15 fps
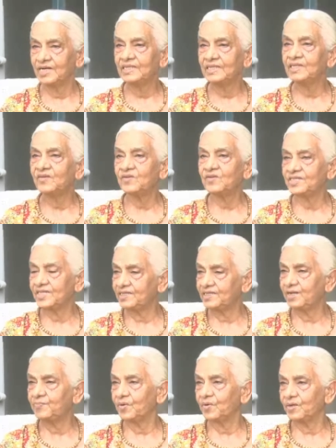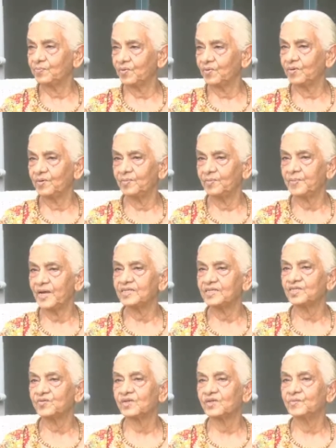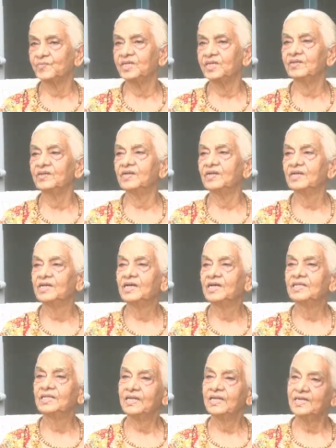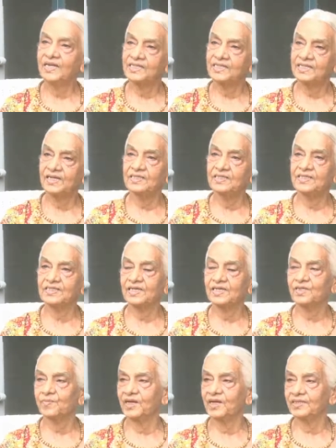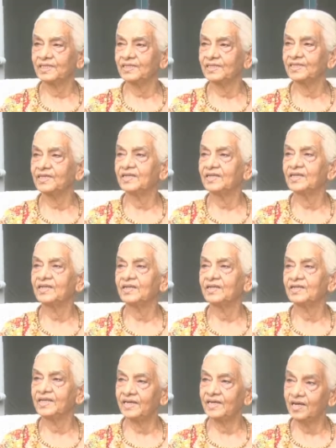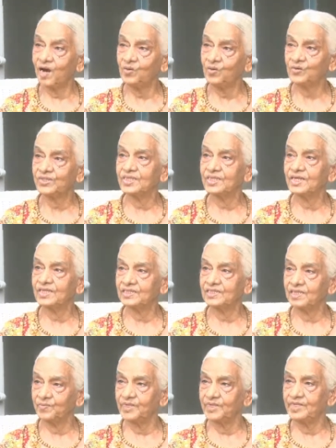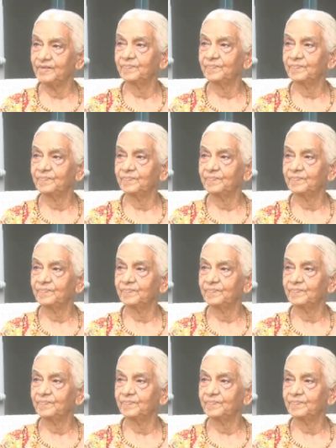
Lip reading: they visited Paris with me. Then I stayed 6 months in their house in Germany,